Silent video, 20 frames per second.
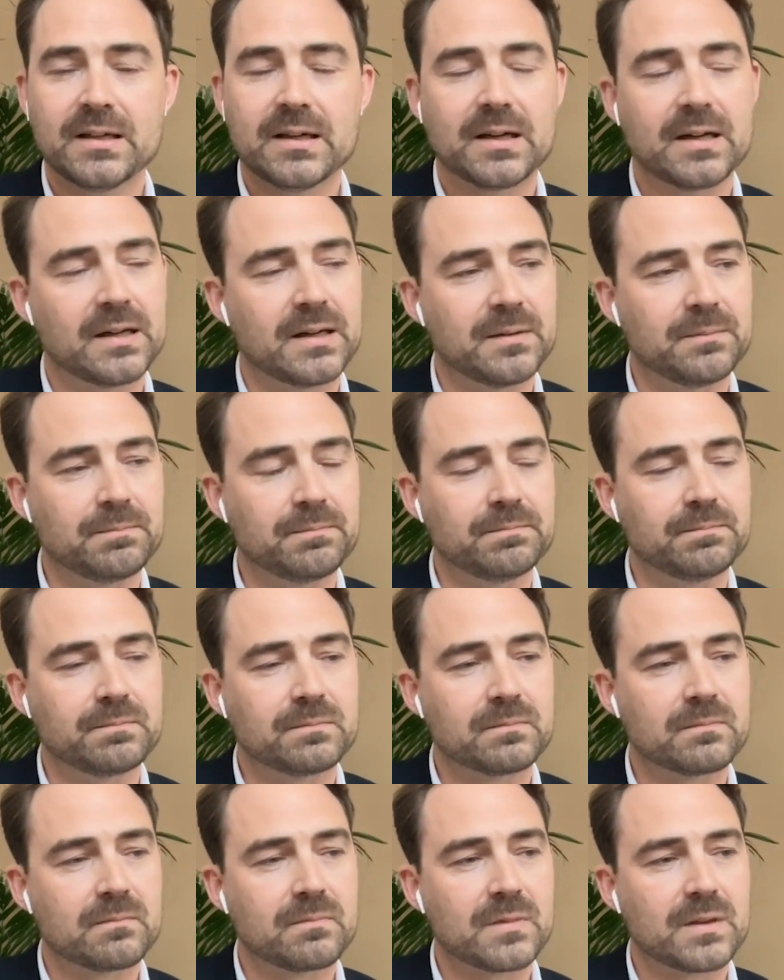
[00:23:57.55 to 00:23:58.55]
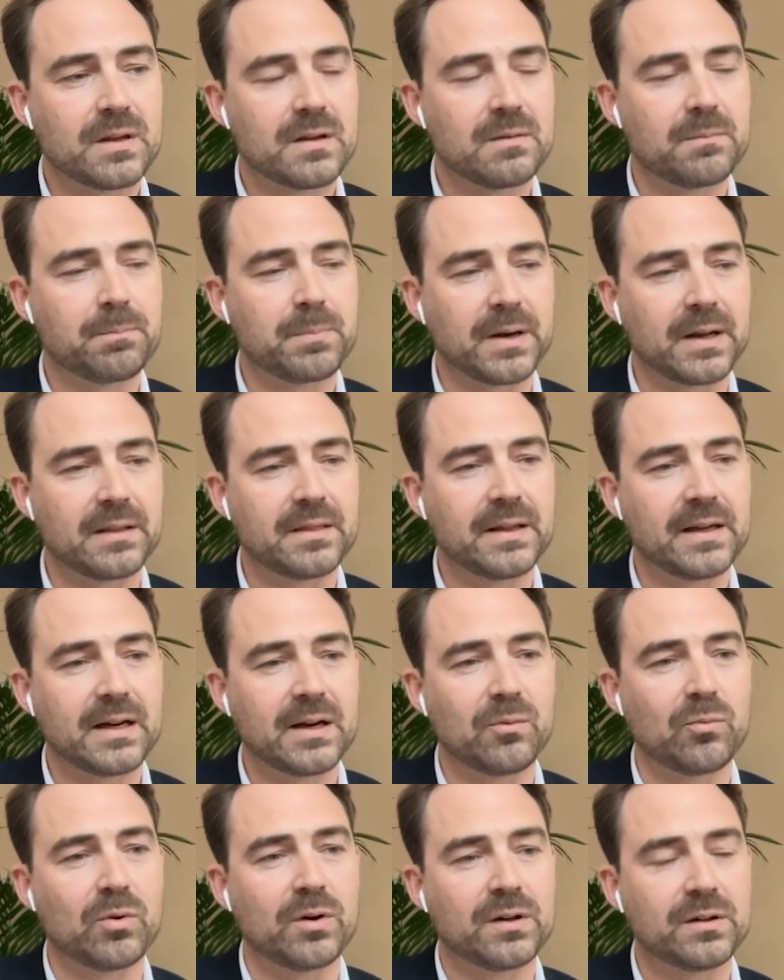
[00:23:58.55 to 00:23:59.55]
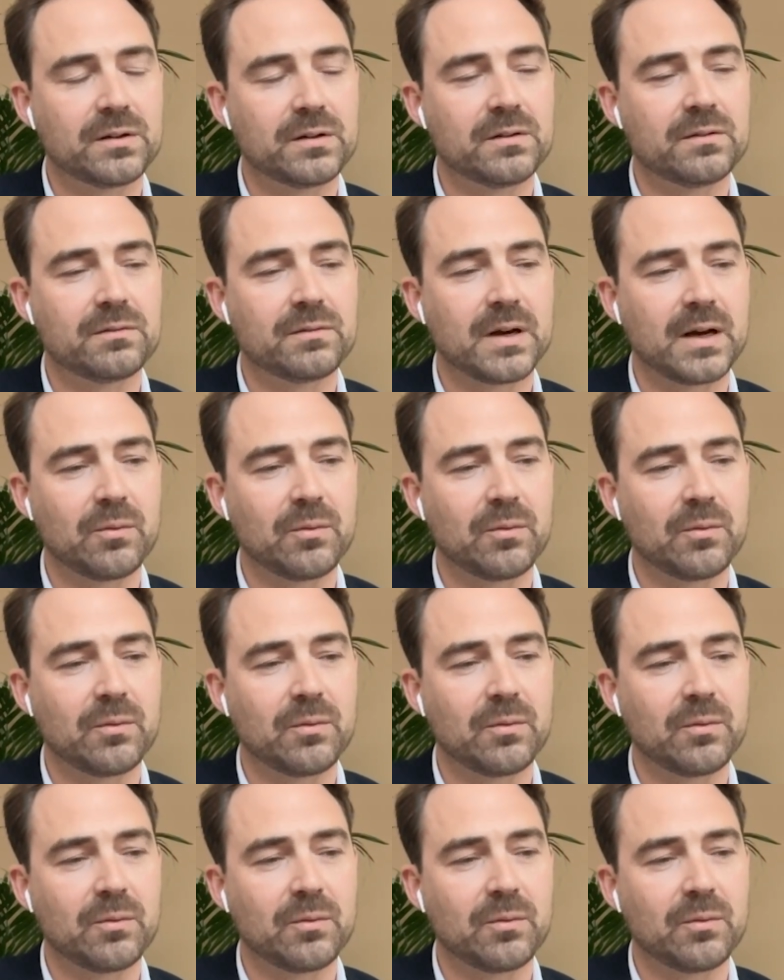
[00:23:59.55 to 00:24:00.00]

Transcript: but I think I want to